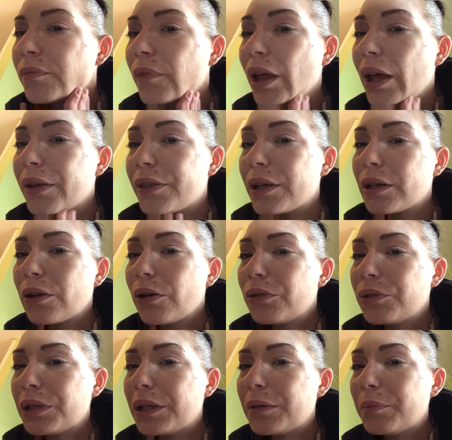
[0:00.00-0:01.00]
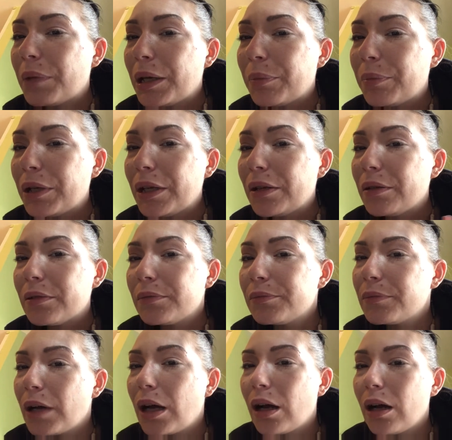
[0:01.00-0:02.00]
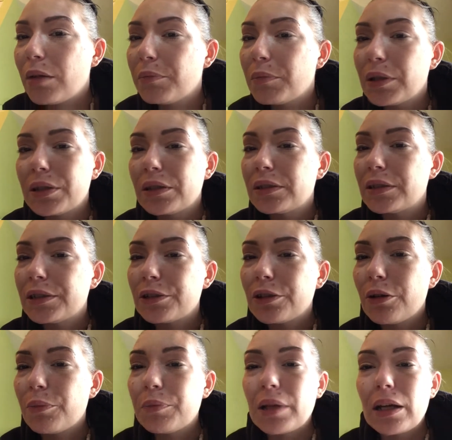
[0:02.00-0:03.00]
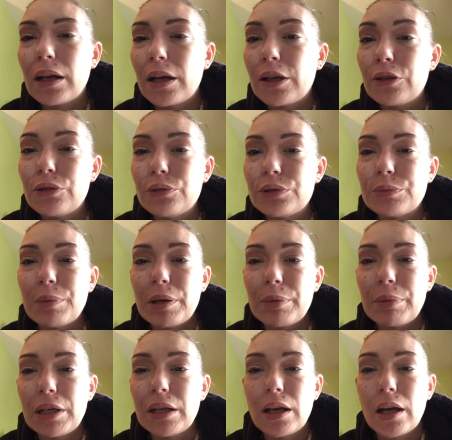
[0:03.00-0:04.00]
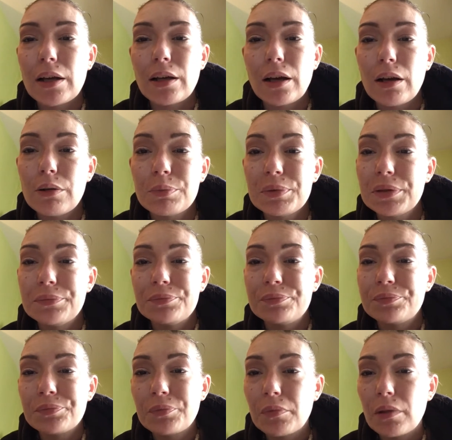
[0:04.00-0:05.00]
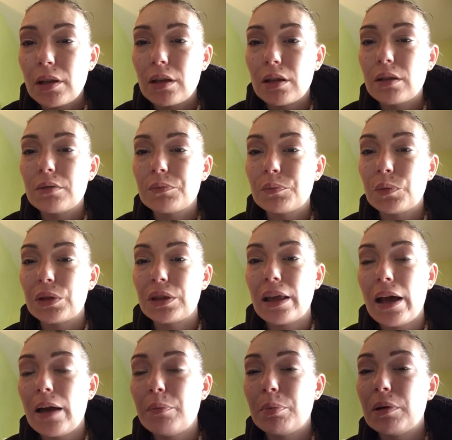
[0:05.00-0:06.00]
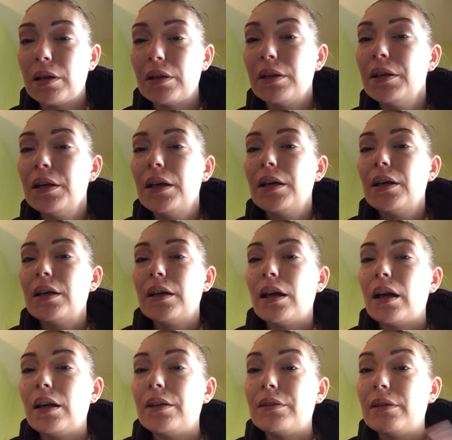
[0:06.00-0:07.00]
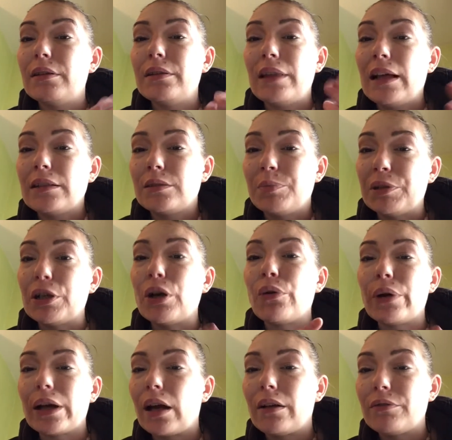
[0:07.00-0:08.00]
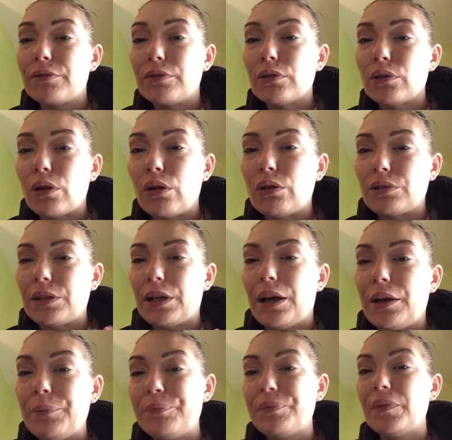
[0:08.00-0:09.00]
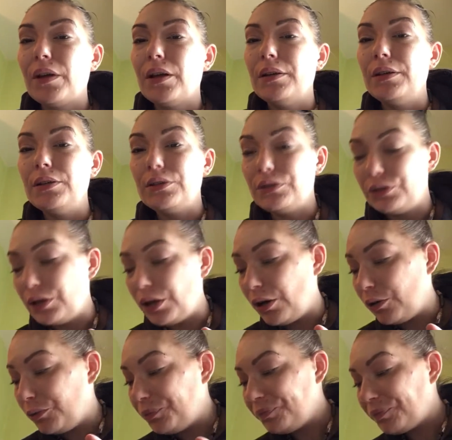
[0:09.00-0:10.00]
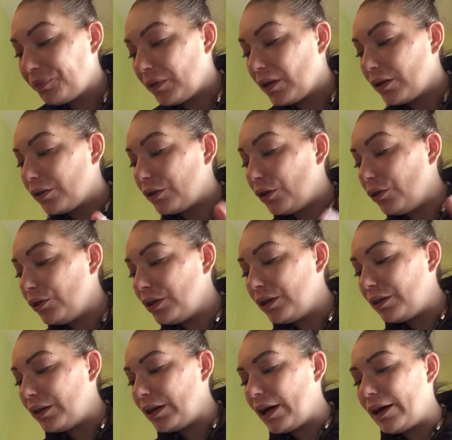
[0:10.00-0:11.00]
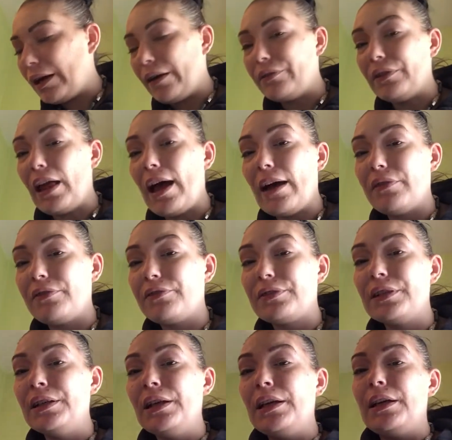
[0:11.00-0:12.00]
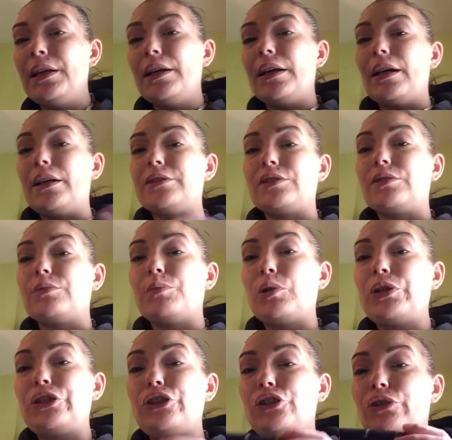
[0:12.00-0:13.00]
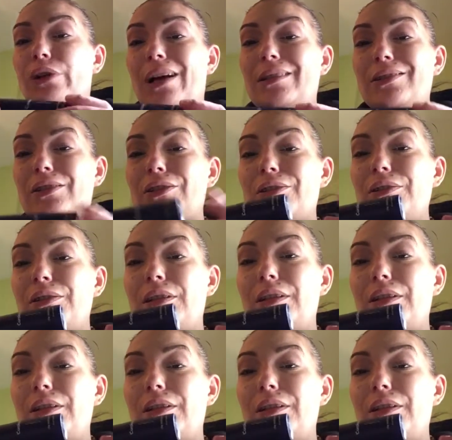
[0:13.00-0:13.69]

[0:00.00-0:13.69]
I think only maybe the serum that I use maybe had helped with that, but that's been going on for a long time. So the only thing I have left is the moisturizer.